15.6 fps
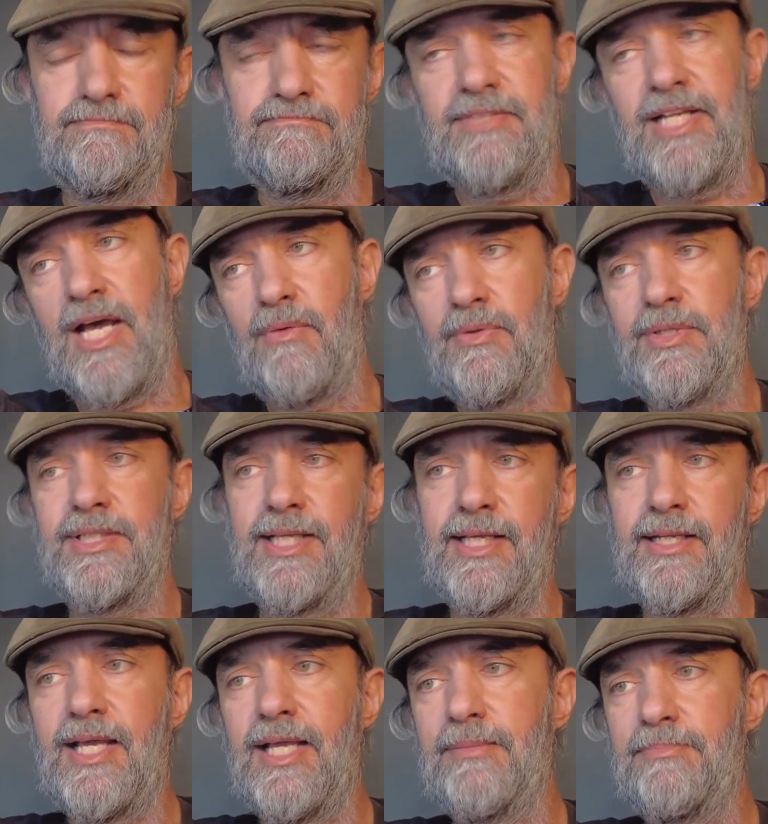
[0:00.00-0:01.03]
now and
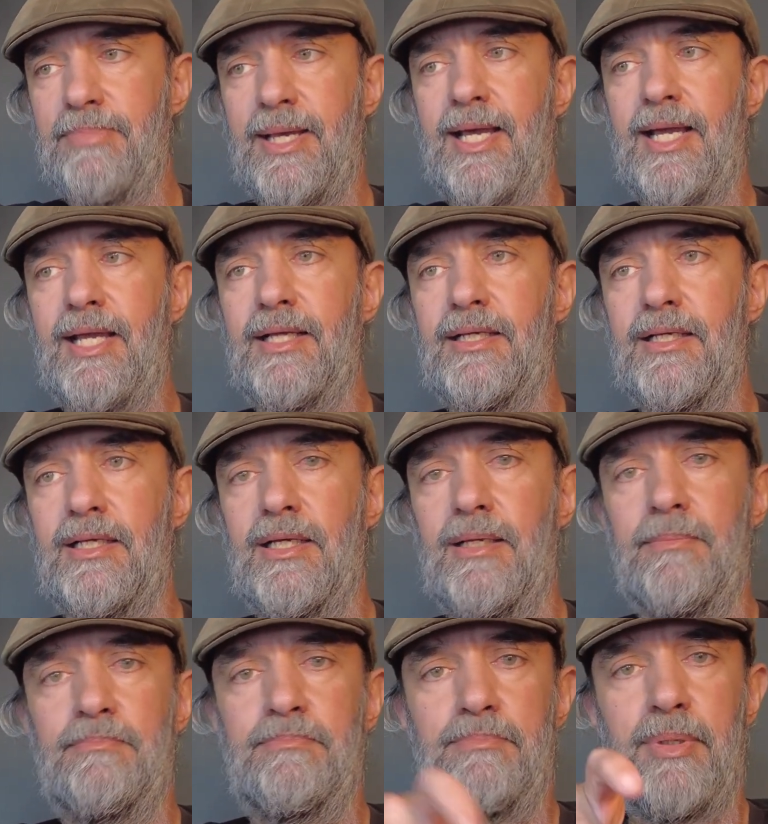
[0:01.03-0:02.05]
then I buy
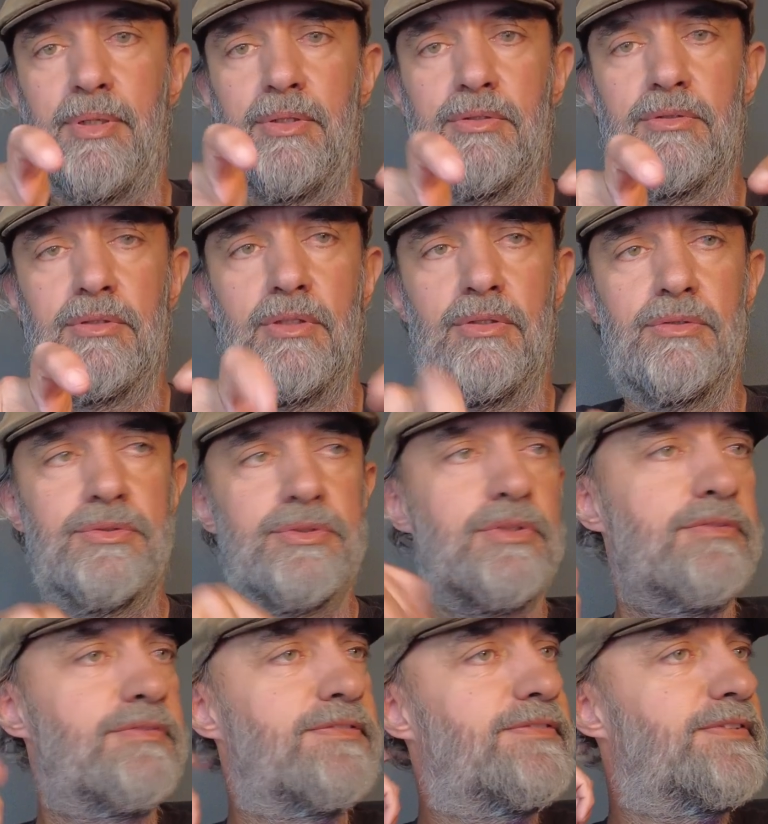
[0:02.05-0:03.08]
a bulk load
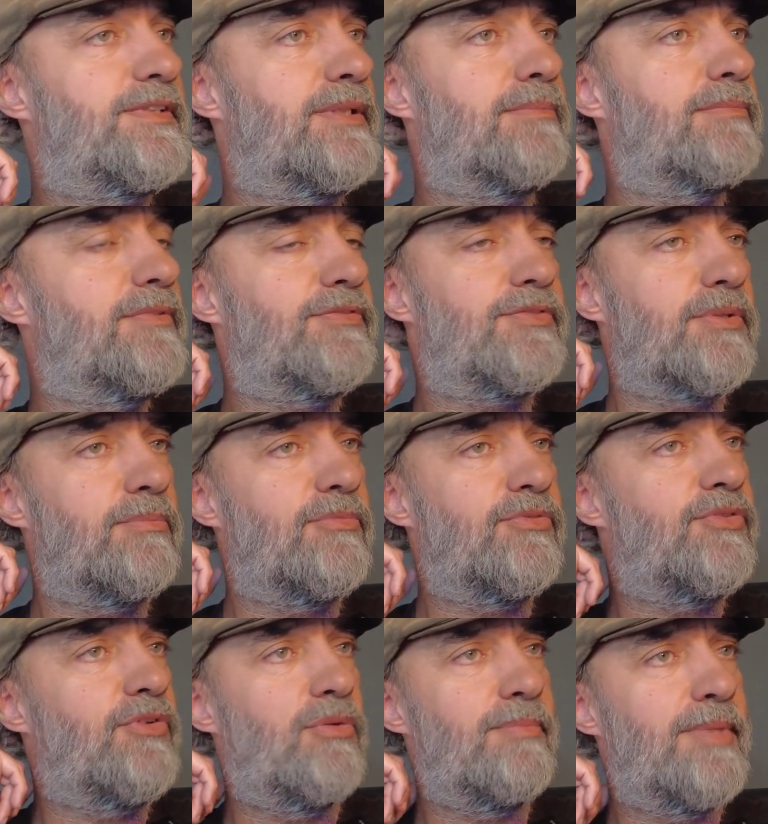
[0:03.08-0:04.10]
of film from
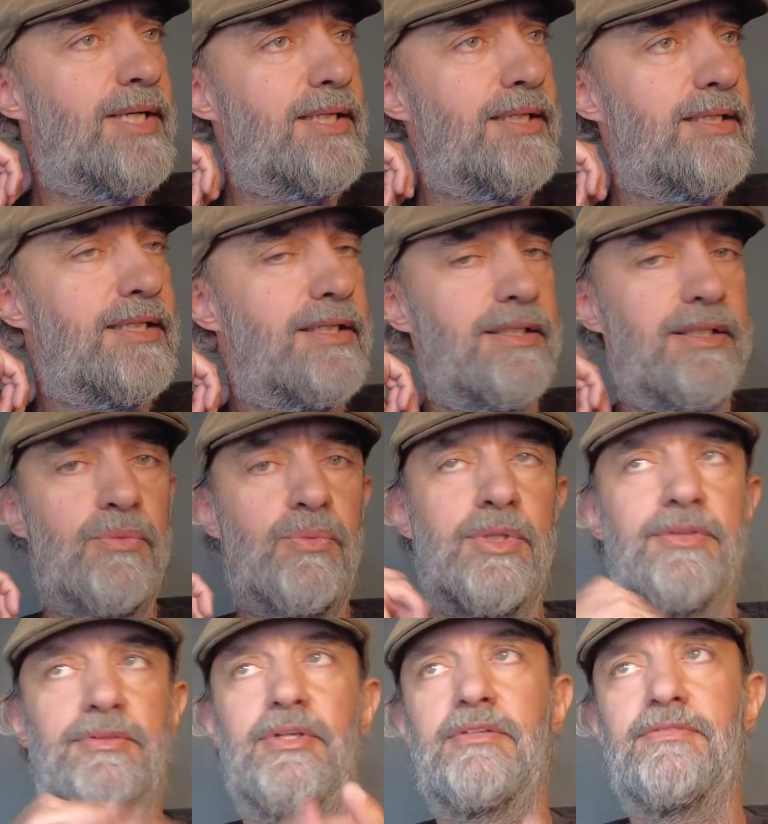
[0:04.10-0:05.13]
Foma
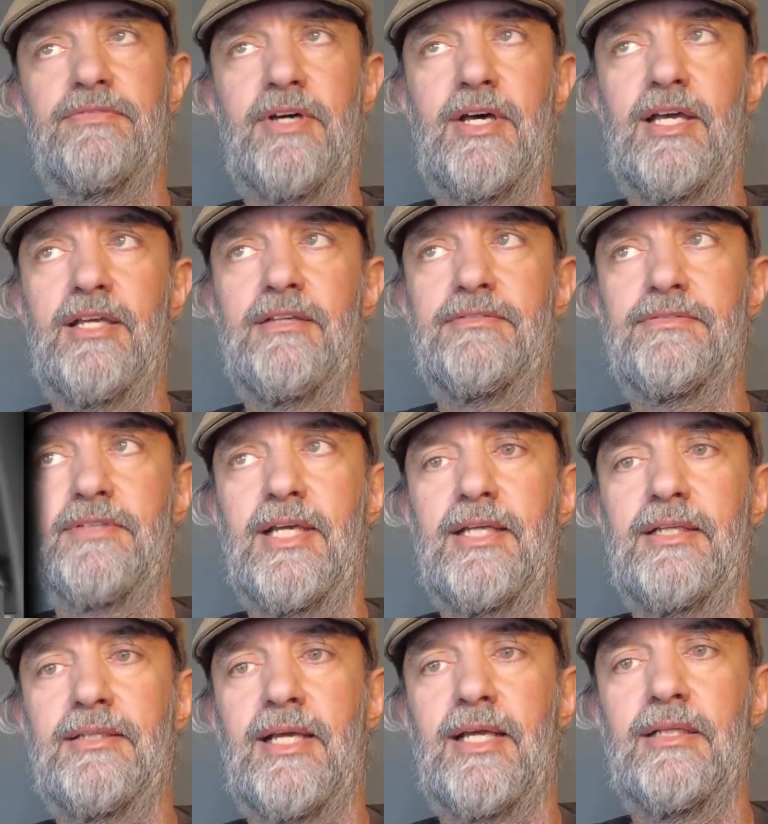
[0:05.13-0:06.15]
135,
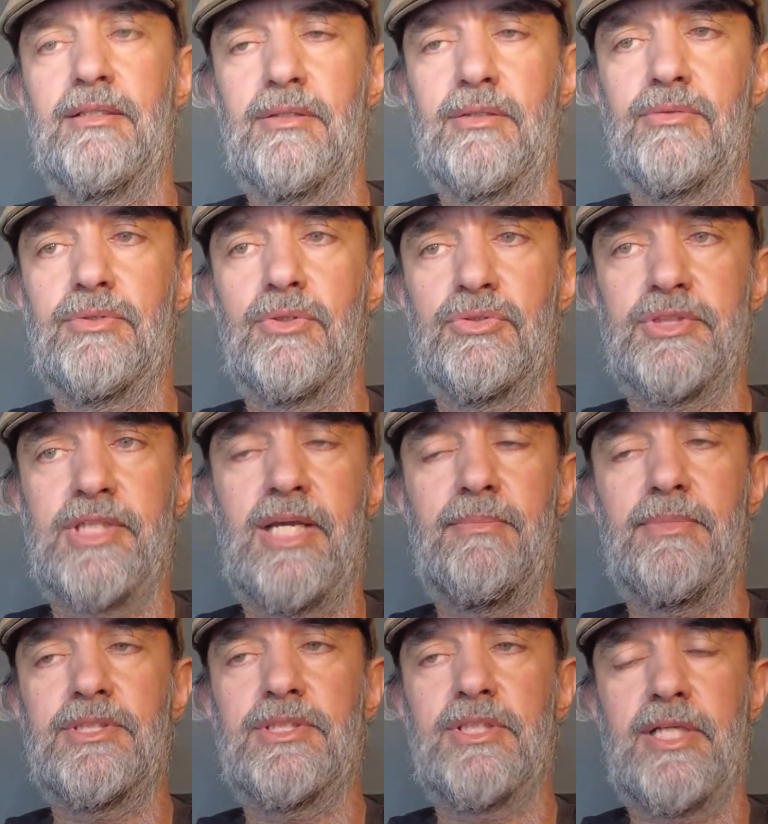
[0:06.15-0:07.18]
and I load those
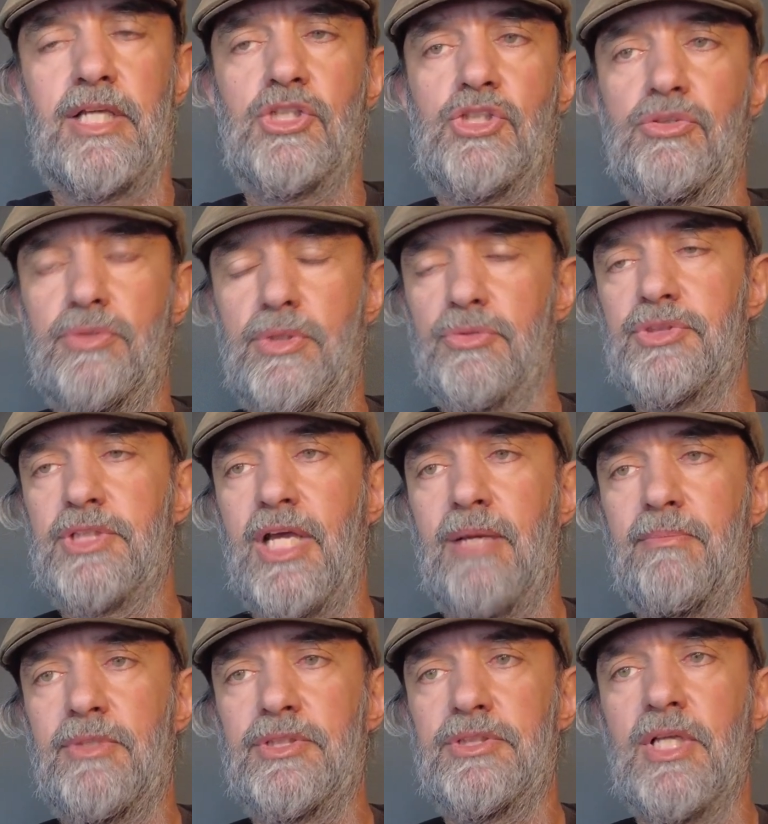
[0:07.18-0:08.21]
cameras and I shoot those
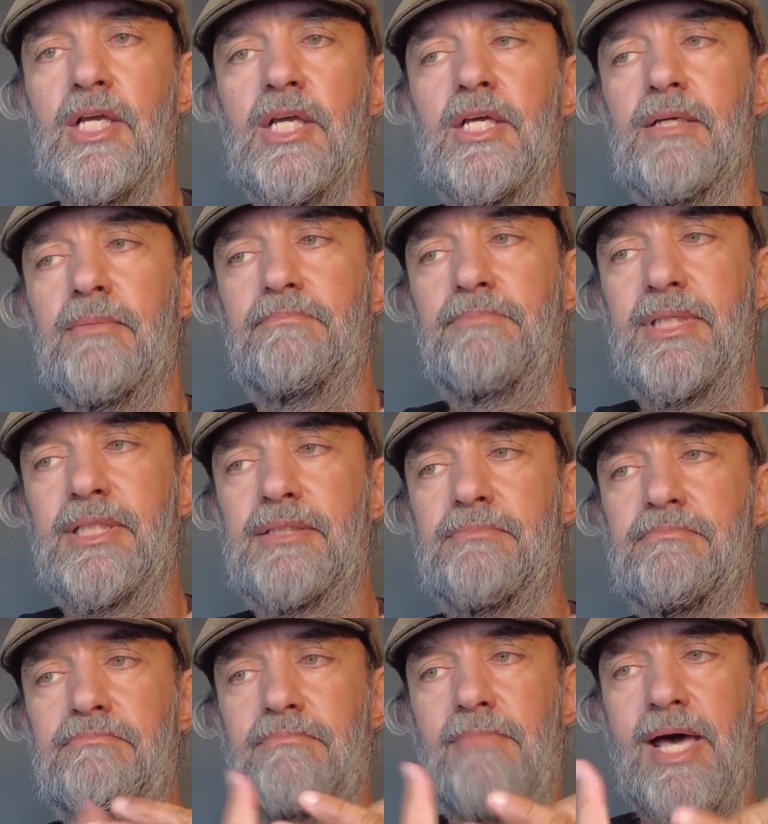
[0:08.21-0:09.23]
cameras. But
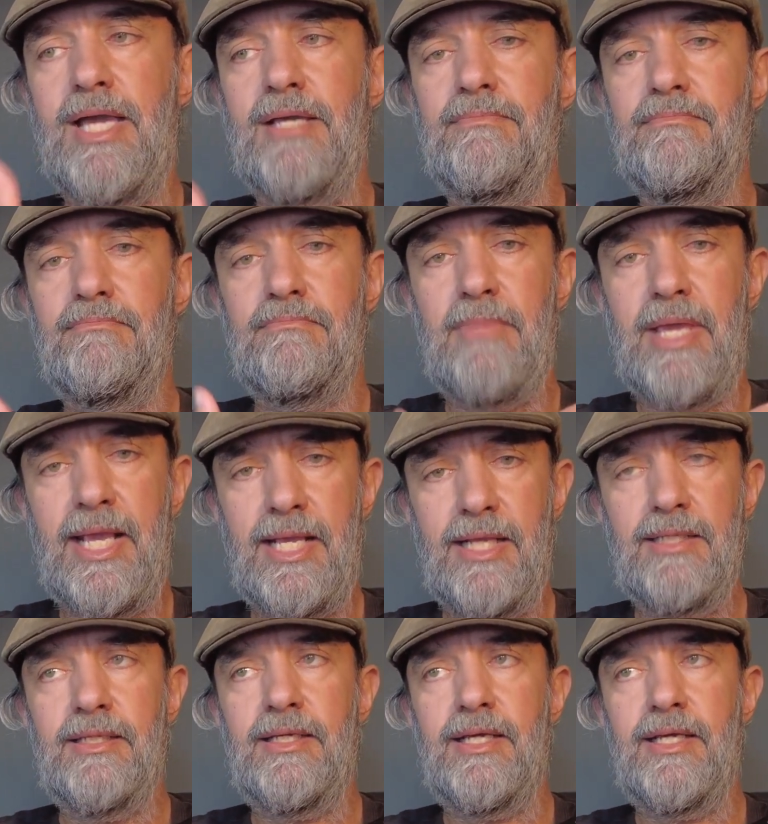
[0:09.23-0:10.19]
my main